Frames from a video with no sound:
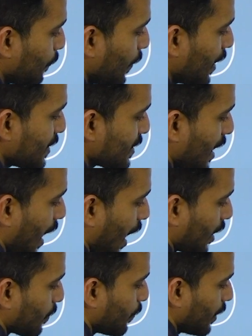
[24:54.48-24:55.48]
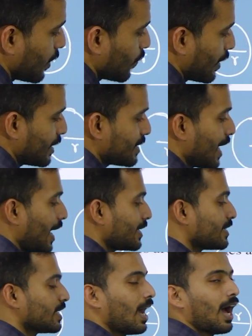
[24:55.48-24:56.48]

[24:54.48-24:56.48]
plus RB. What is that?